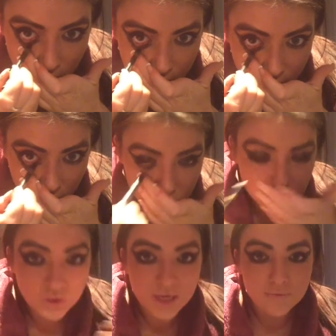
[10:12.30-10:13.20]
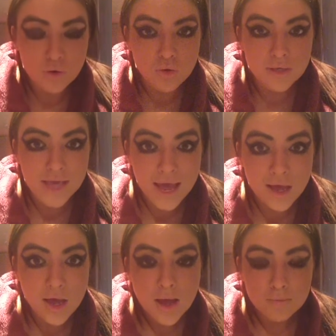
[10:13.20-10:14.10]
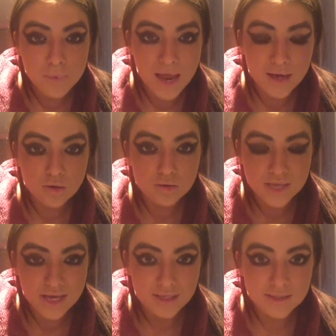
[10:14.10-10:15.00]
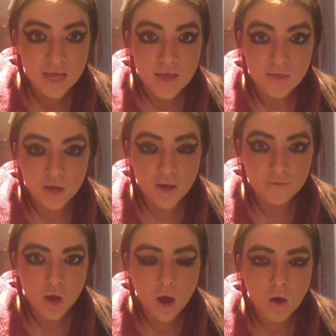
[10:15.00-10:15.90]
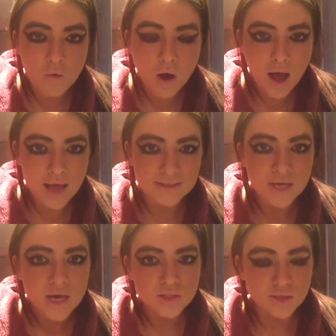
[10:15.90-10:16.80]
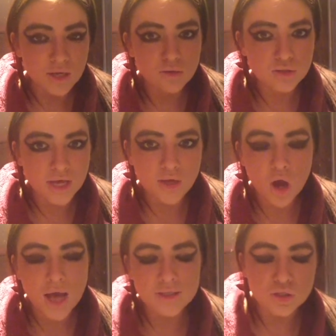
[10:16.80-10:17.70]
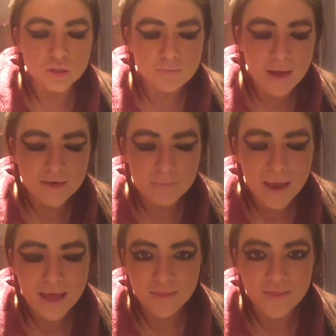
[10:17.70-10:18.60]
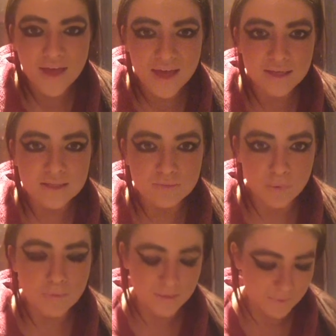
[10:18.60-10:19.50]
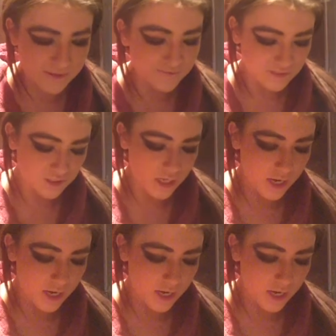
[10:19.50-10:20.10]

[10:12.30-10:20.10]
in the whole socket. If you can get black contacts that cover your whole eyes, so it looks like your eyes are just made of black, then that is probably the best thing to do.